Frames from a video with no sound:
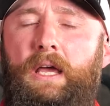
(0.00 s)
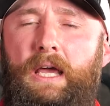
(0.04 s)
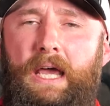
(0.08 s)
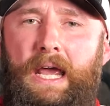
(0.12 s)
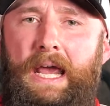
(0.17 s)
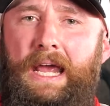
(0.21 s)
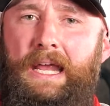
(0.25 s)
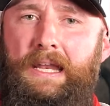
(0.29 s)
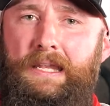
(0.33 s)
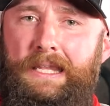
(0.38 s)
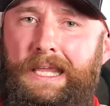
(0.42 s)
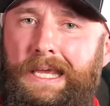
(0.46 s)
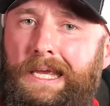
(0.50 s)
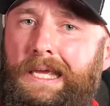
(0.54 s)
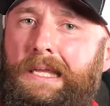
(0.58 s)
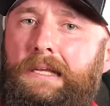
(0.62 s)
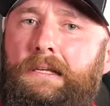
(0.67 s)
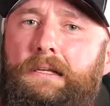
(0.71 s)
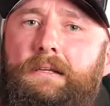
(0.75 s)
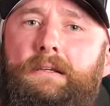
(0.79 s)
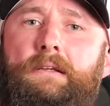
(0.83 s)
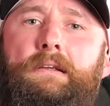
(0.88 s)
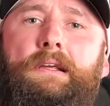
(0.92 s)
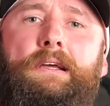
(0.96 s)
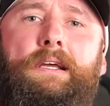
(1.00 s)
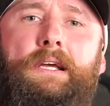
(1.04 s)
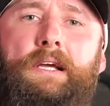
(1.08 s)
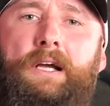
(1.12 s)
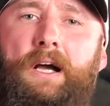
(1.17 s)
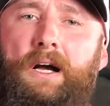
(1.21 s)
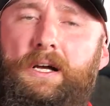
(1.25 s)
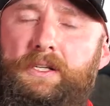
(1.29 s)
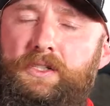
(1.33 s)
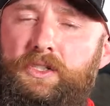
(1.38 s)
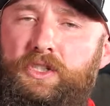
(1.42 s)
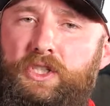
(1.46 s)
and they can
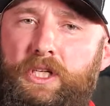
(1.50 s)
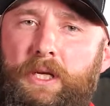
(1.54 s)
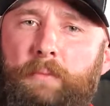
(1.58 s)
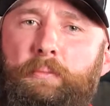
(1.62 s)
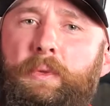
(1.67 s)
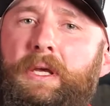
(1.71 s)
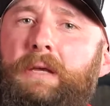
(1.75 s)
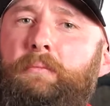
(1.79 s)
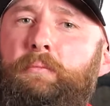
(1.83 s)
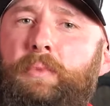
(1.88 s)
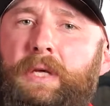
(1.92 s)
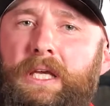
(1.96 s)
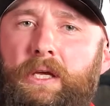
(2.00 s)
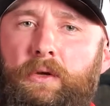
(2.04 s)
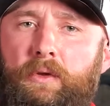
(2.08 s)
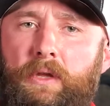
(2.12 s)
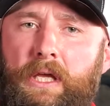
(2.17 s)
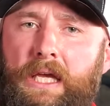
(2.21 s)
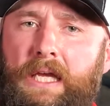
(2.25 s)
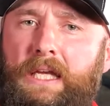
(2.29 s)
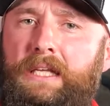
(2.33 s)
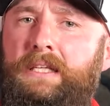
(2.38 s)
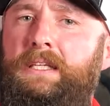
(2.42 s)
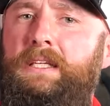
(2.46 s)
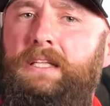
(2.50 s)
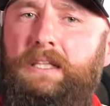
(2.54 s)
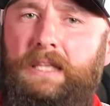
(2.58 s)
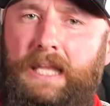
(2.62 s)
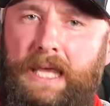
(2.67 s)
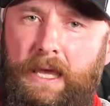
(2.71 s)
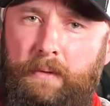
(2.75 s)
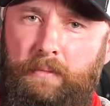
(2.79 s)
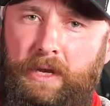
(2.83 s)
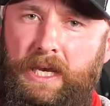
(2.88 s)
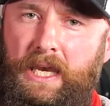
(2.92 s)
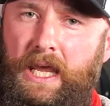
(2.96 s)
cause chipping, peeling, and
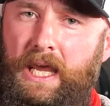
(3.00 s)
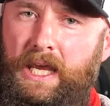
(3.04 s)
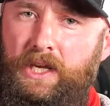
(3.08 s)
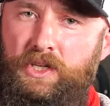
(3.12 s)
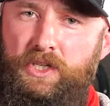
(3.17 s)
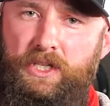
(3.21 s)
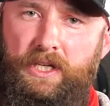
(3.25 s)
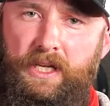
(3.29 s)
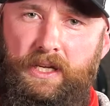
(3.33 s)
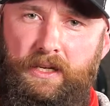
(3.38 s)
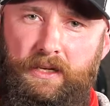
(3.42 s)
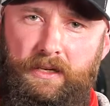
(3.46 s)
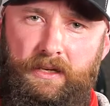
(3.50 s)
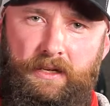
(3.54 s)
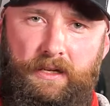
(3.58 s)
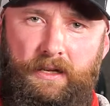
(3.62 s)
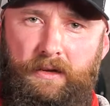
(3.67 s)
delamination.